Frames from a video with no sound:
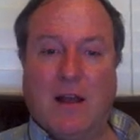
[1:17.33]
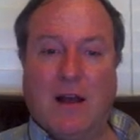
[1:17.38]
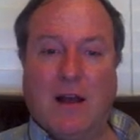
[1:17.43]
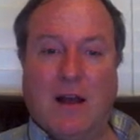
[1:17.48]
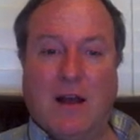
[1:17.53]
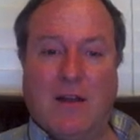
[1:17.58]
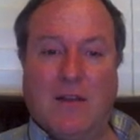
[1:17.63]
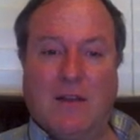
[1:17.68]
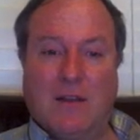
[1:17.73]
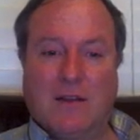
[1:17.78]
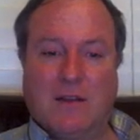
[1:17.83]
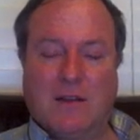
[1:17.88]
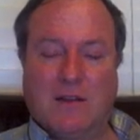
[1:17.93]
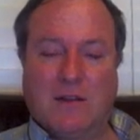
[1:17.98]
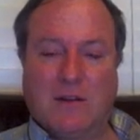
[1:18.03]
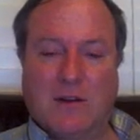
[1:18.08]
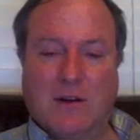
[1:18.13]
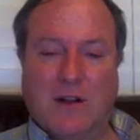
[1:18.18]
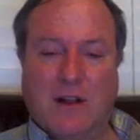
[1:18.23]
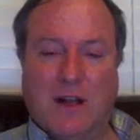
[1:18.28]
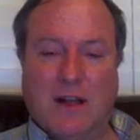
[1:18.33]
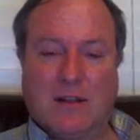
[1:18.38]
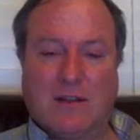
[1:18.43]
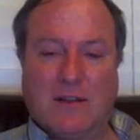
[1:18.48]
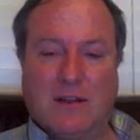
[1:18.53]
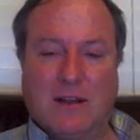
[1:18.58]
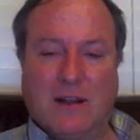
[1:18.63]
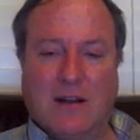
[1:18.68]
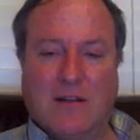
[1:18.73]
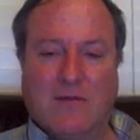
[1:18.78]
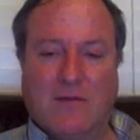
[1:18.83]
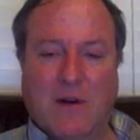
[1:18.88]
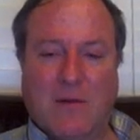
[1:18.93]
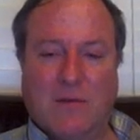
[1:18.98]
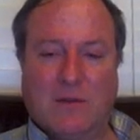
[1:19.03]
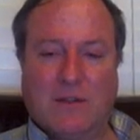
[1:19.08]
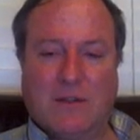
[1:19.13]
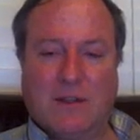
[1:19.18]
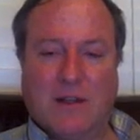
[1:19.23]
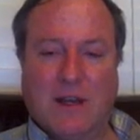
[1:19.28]
uh, this is your classic kind of
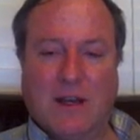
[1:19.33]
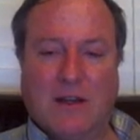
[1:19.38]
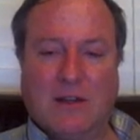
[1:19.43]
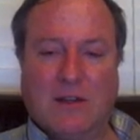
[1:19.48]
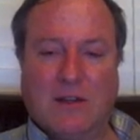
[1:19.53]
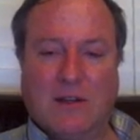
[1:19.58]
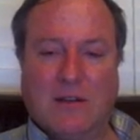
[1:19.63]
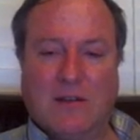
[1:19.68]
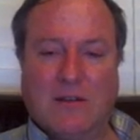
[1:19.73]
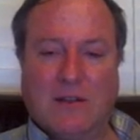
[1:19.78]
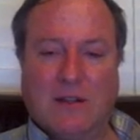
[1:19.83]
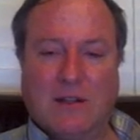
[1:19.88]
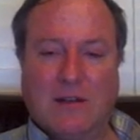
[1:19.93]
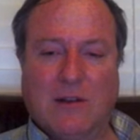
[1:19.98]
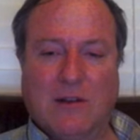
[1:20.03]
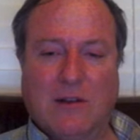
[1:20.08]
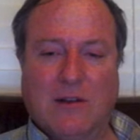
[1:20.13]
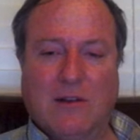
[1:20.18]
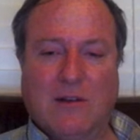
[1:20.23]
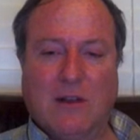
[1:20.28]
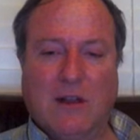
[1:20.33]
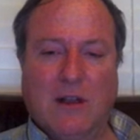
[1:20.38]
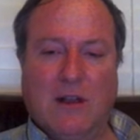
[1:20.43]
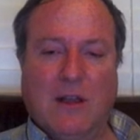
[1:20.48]
representation. There's these little